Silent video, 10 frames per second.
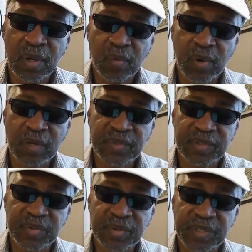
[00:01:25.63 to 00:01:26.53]
One of the
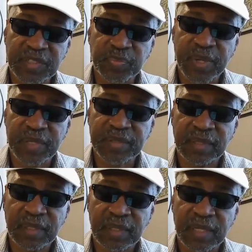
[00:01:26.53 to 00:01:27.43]
two suspects
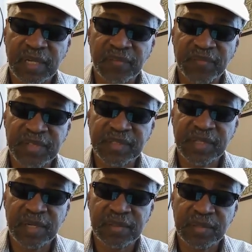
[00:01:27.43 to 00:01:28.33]
led
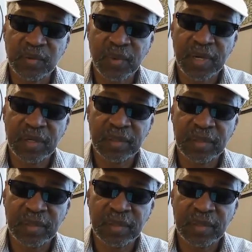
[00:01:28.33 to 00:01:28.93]
investigators to where